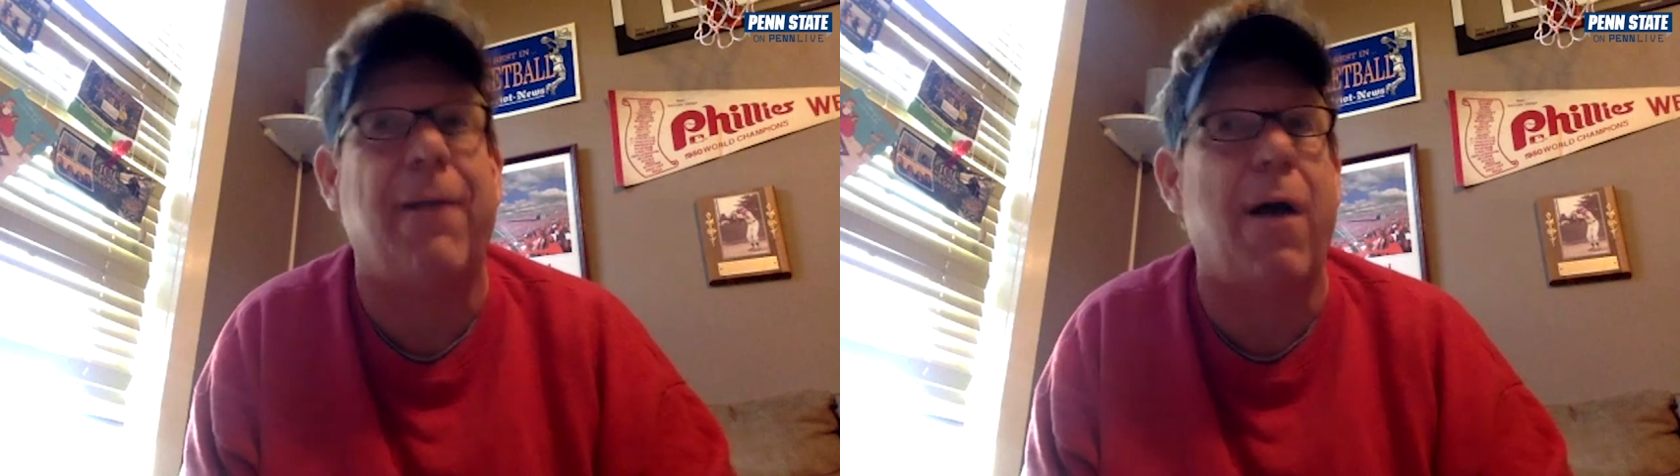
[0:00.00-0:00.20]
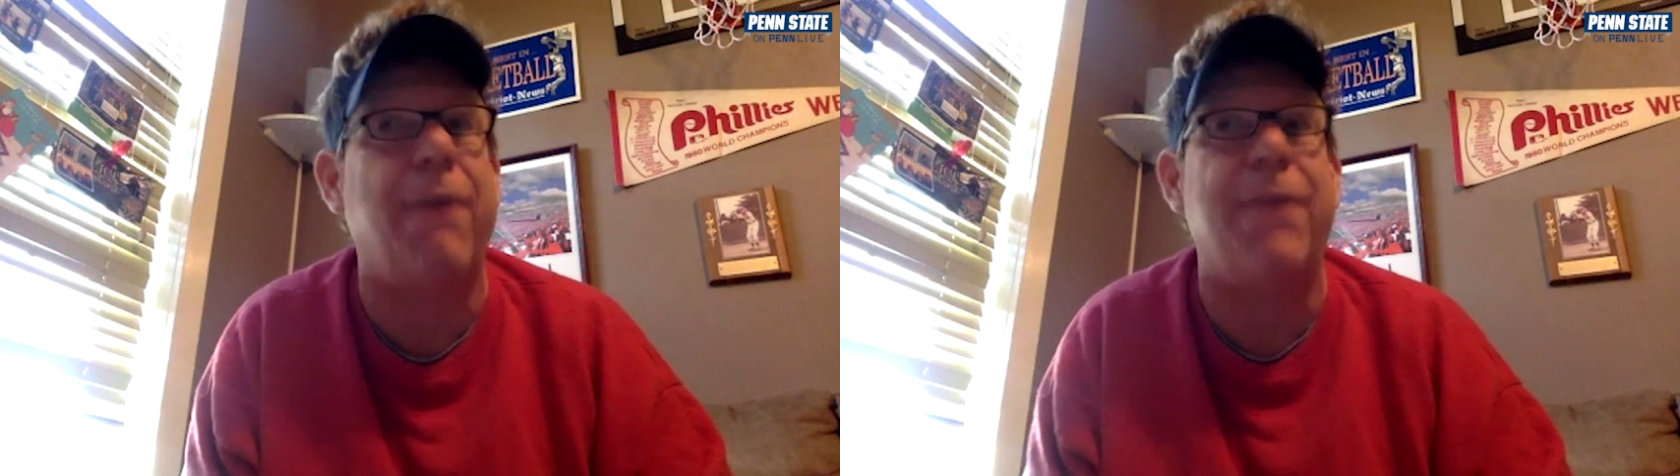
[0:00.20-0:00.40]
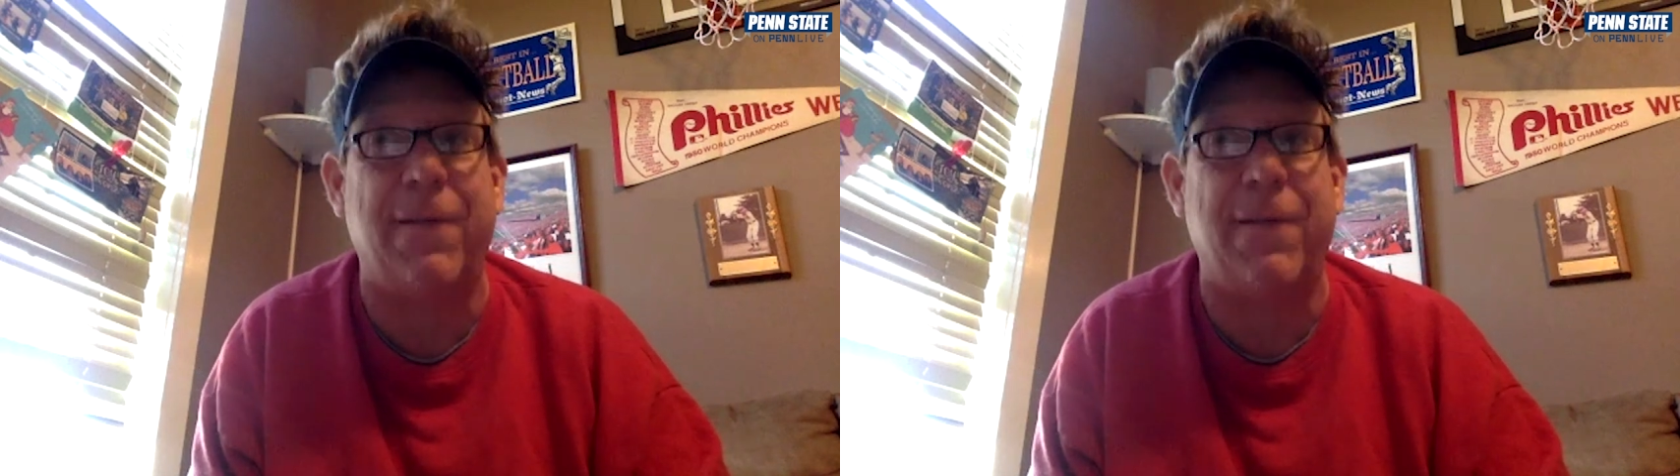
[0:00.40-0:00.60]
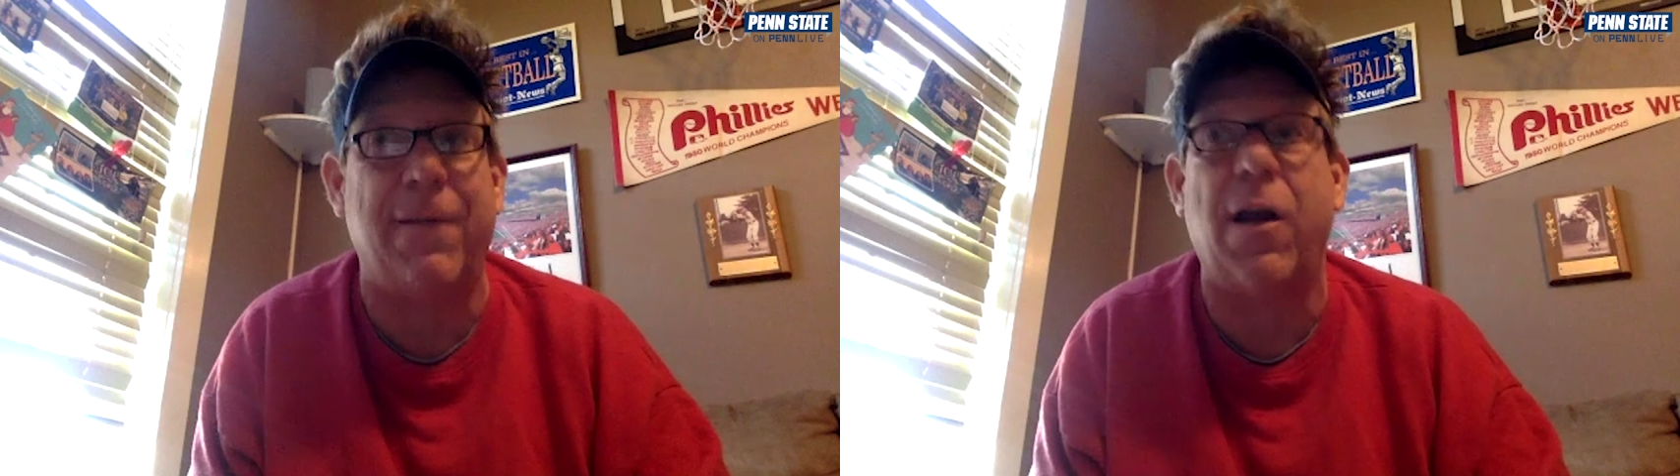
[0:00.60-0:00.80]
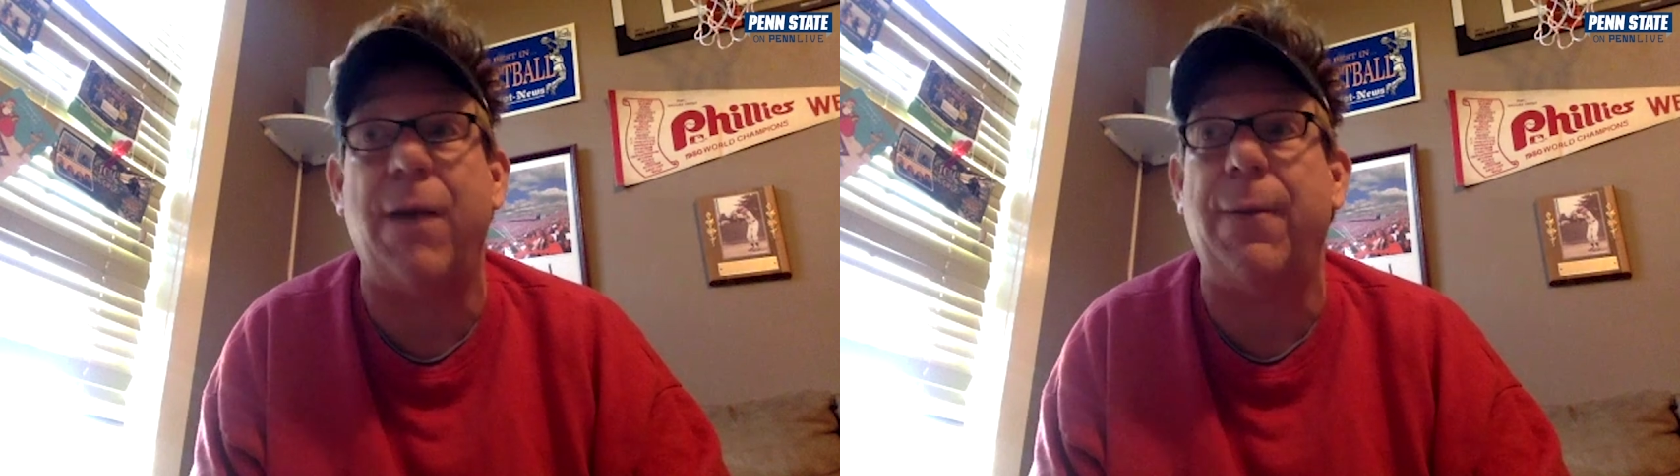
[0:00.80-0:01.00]
offense is
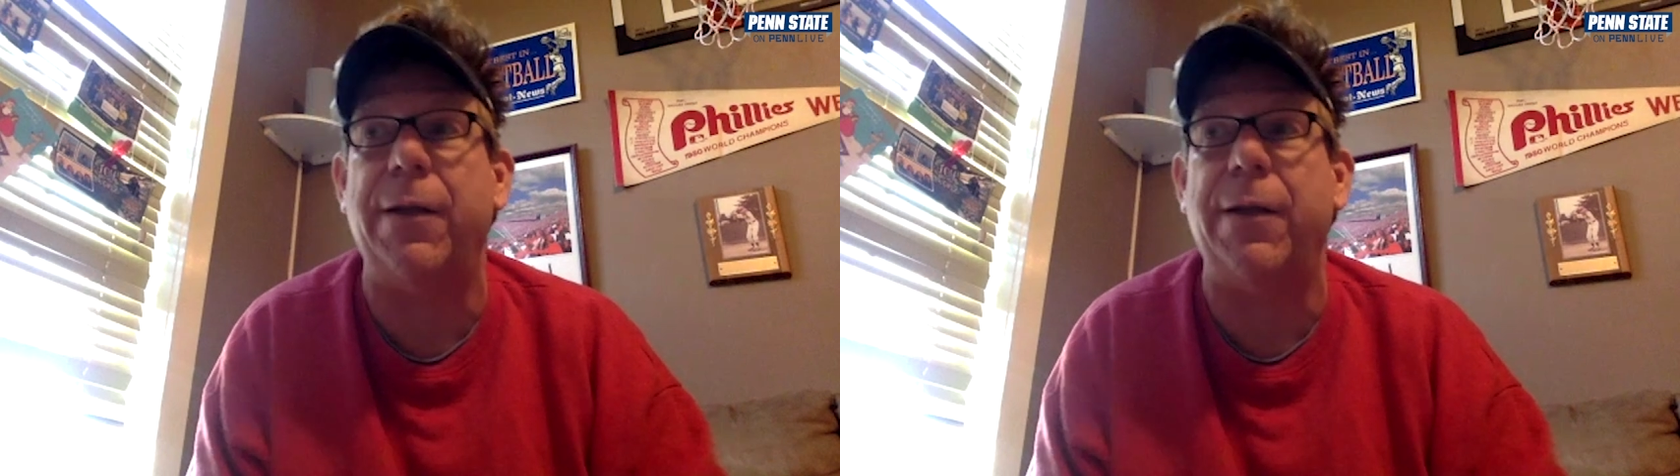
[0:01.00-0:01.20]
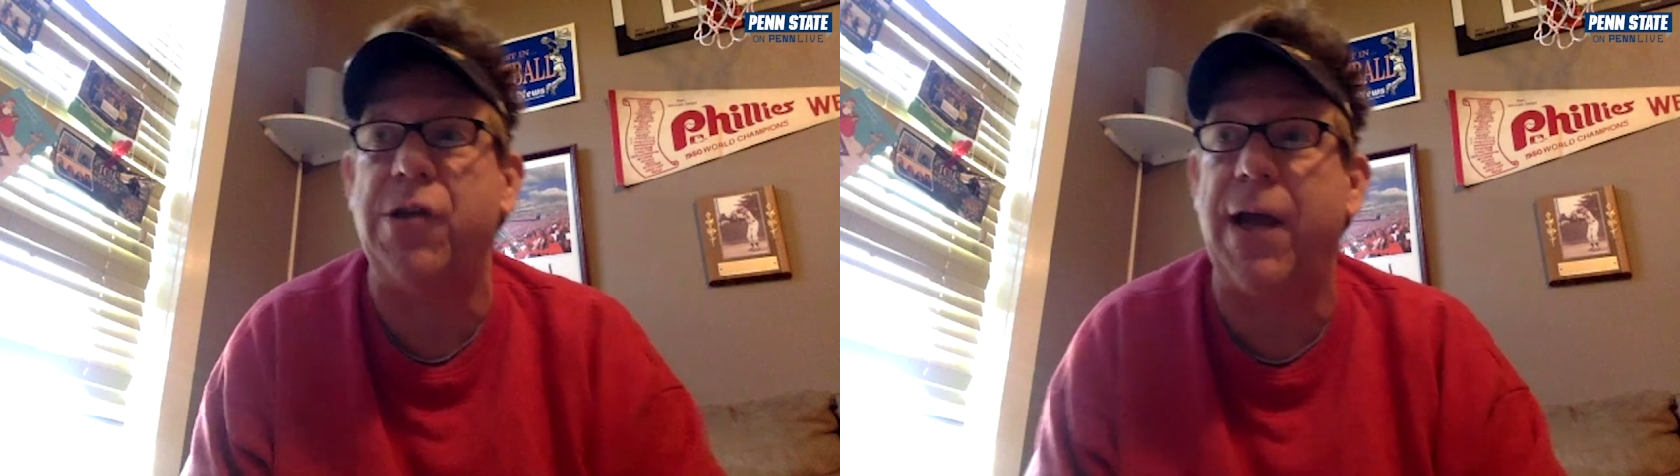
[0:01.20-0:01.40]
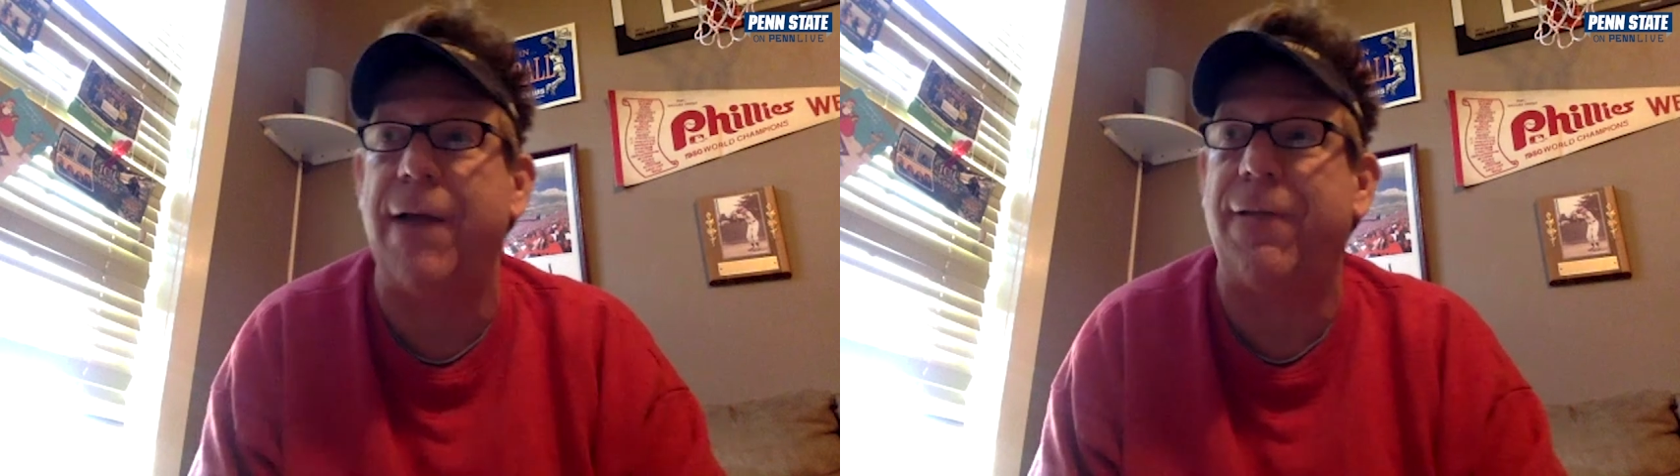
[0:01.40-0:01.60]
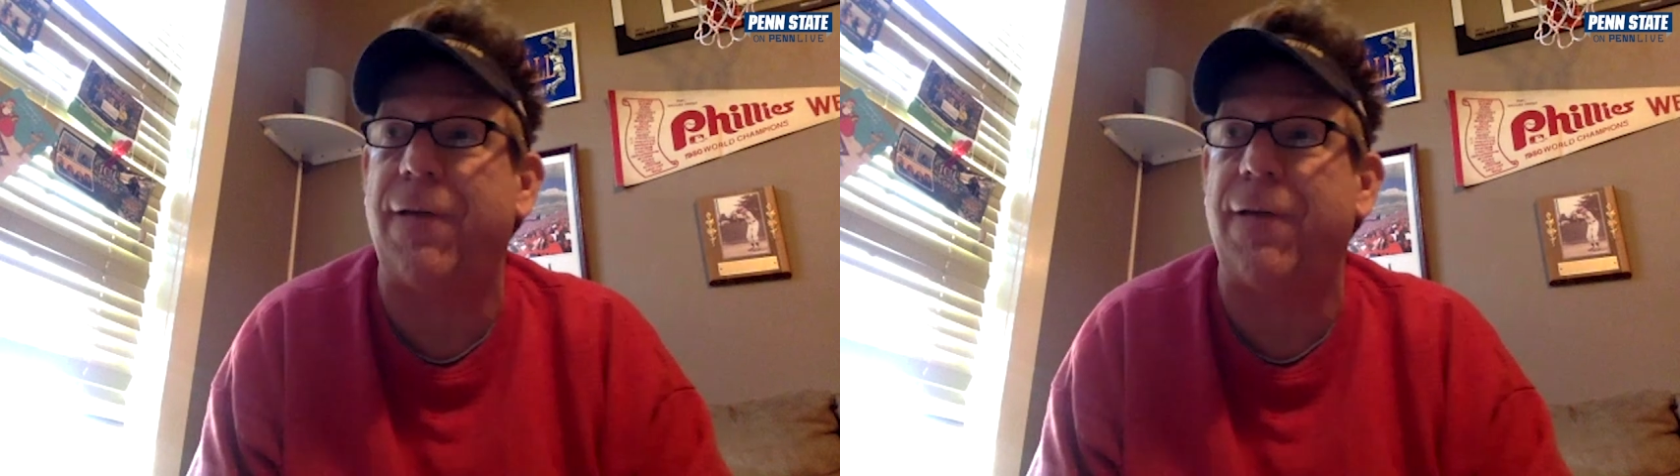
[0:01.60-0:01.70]
going to be legit.